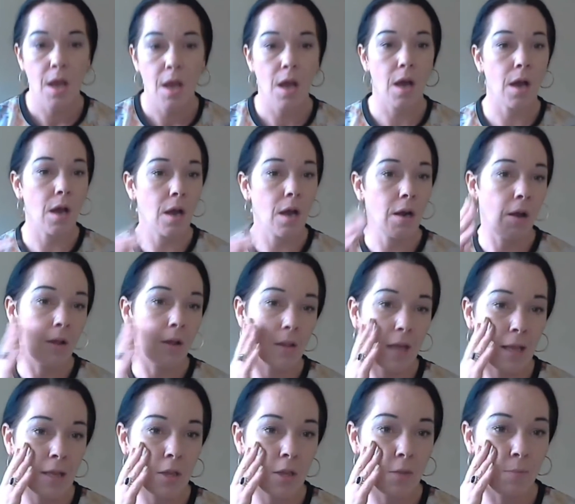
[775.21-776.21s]
I like to
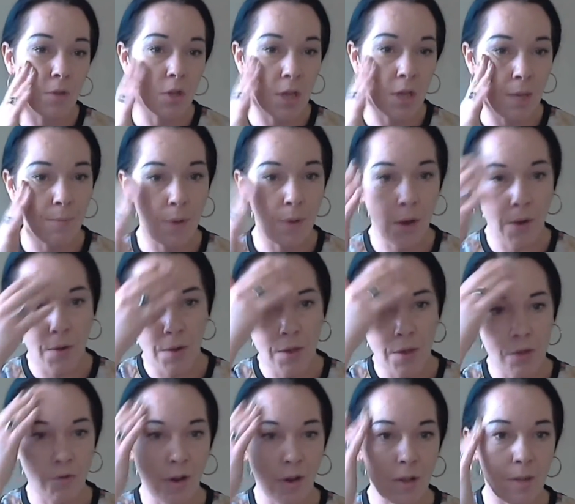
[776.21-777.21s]
have it to my
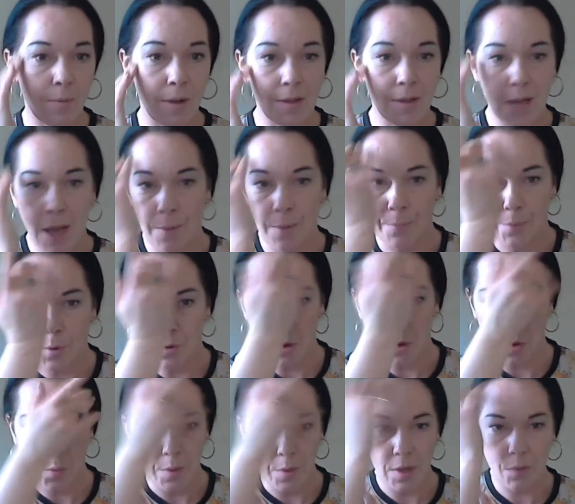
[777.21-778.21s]
cheekbones, around to my temples,
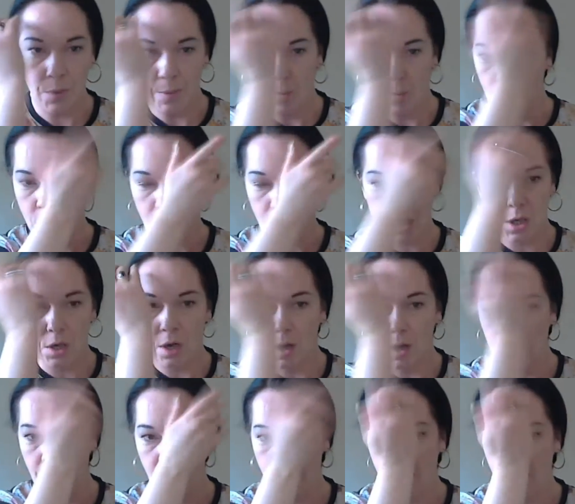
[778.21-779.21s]
and I sweep it just
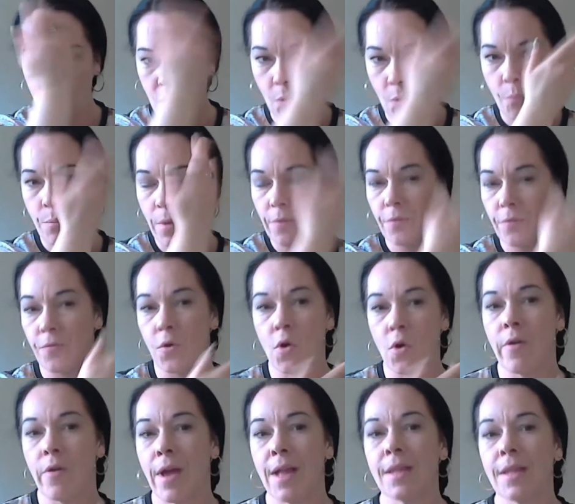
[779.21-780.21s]
slightly over the top of my
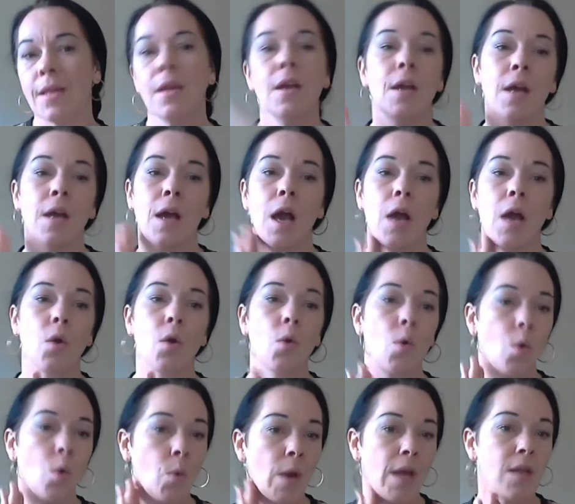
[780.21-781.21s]
forehead, and
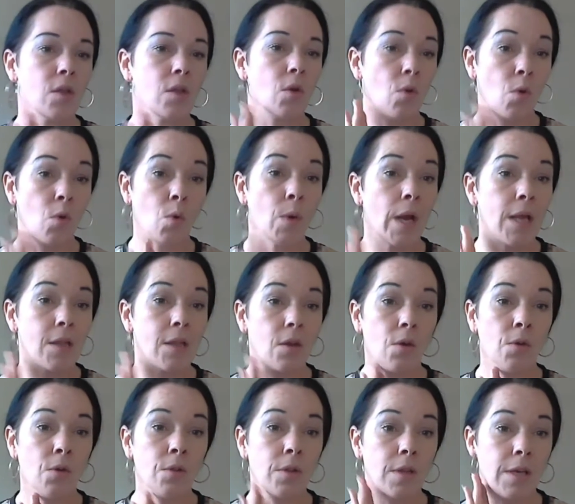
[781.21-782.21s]
always, always
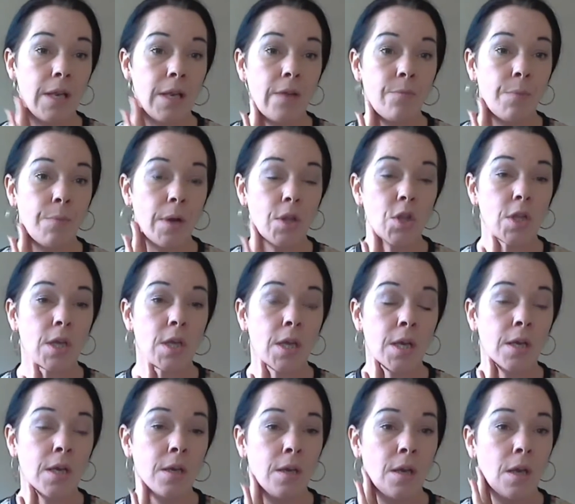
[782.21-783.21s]
underneath my
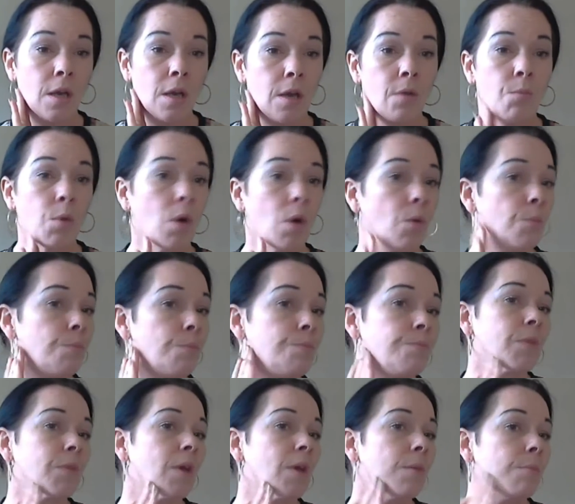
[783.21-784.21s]
chin. Well,
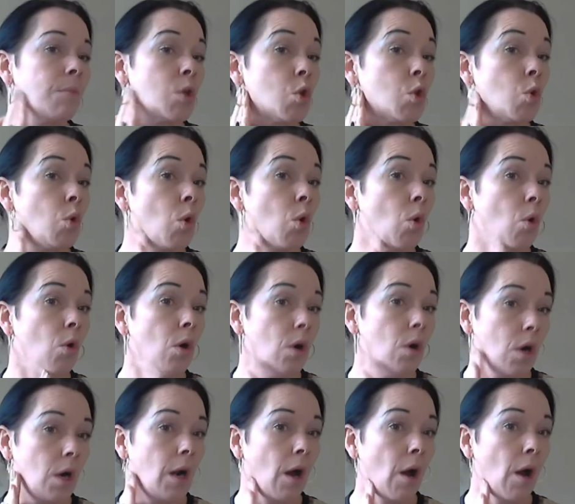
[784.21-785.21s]
my jaw
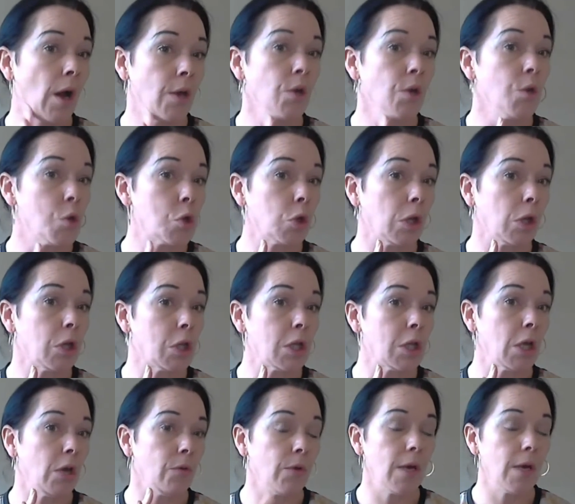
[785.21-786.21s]
line, should I
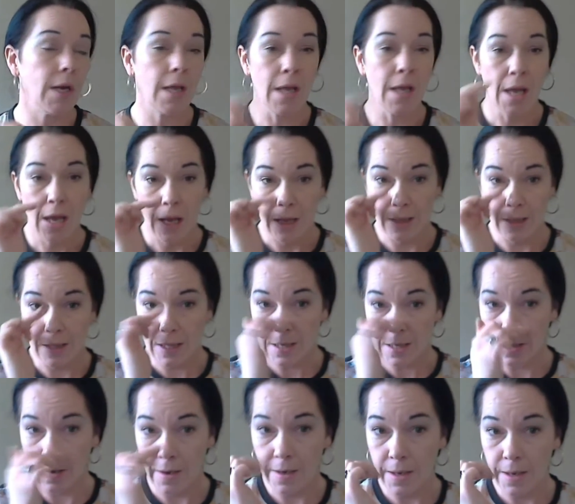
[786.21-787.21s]
say really, and
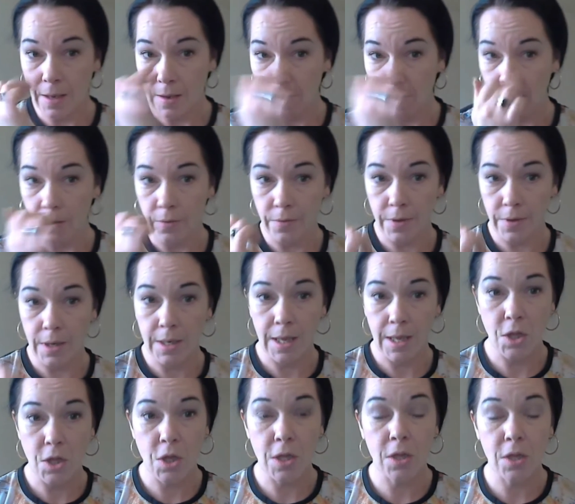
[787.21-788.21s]
slightly over the
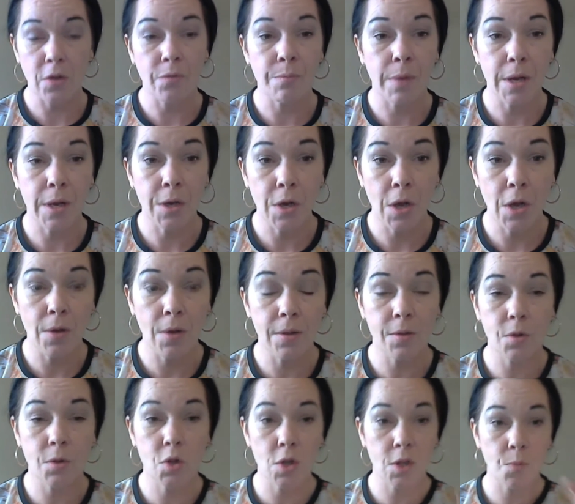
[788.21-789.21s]
edges of my nose,
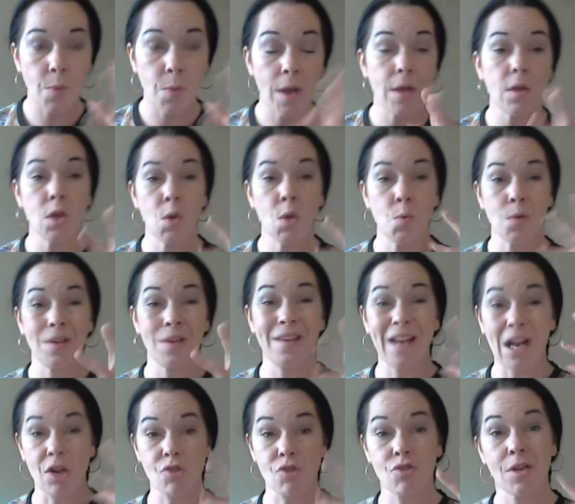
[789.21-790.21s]
just where you would
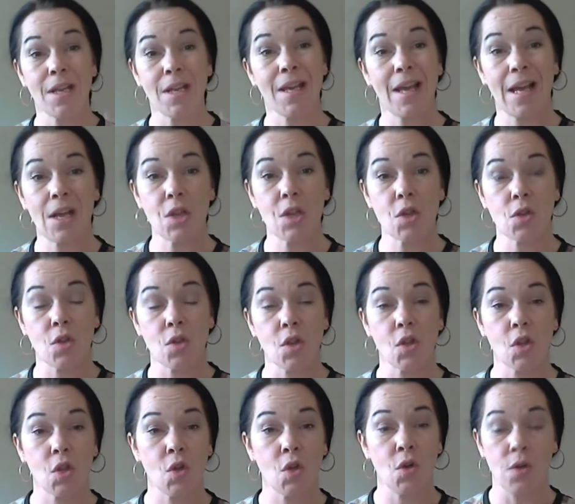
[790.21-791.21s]
naturally catch the
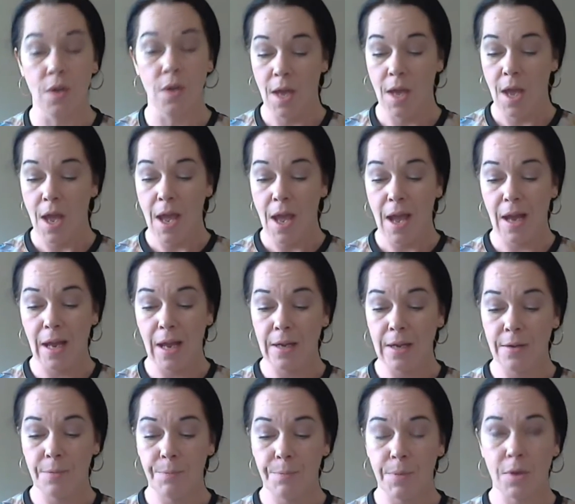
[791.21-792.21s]
sun.
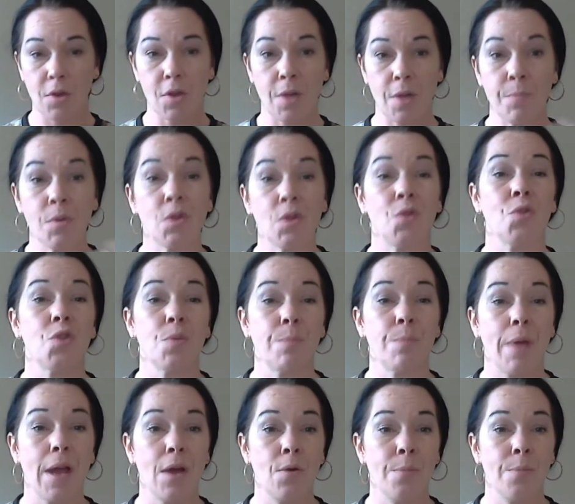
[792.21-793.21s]
And because I'm such a
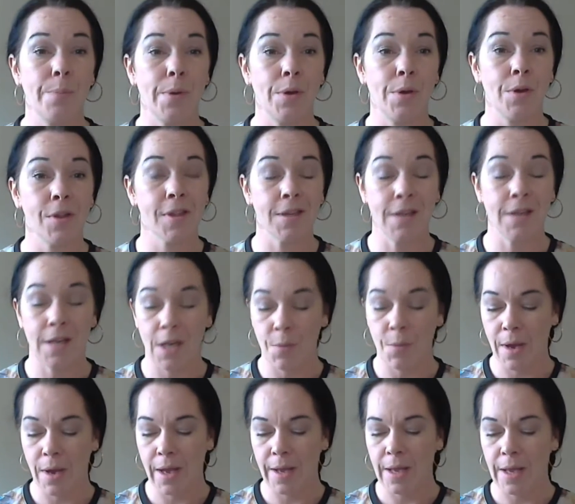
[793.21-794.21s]
pale person
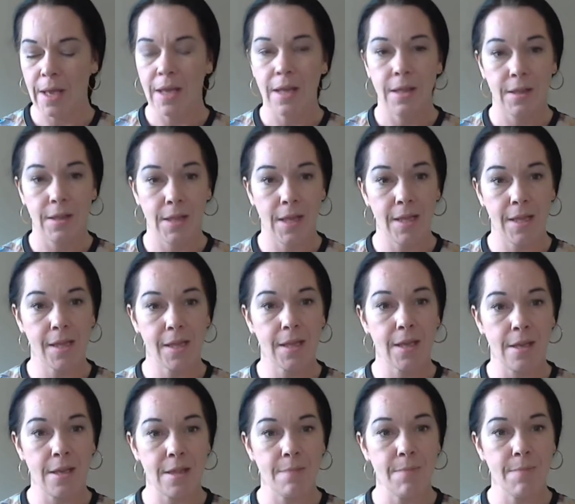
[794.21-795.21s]
anyway, this
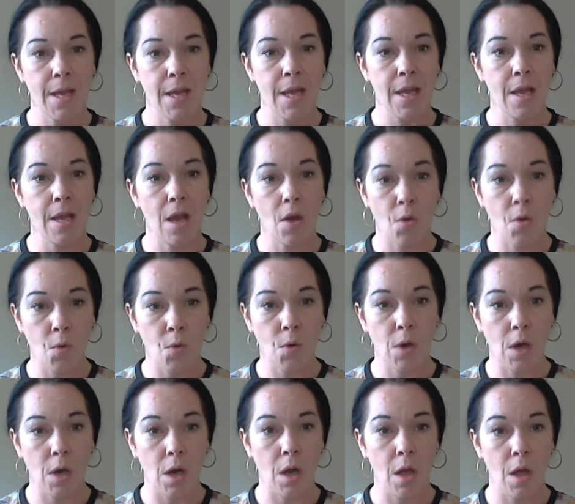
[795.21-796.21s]
gives me a good
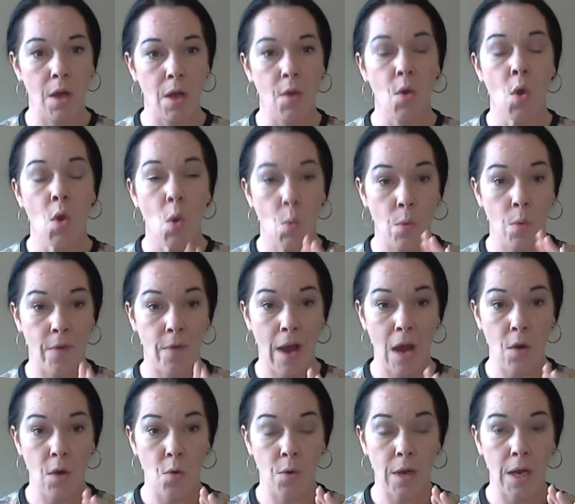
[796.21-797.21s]
glow
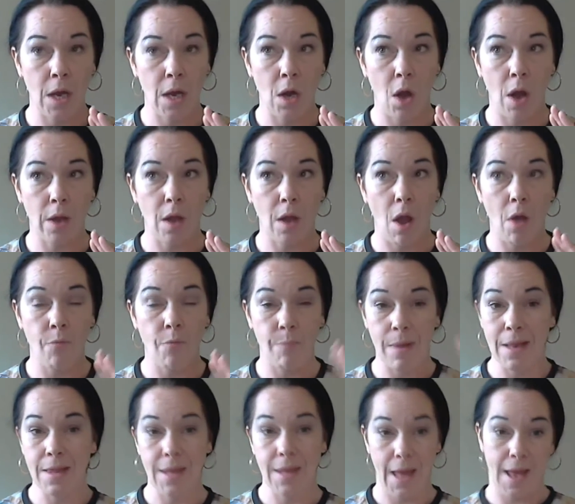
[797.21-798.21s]
without looking like I've
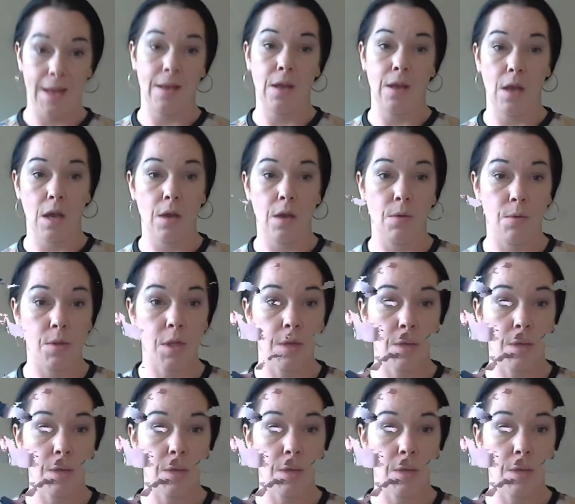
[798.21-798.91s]
been tangoed.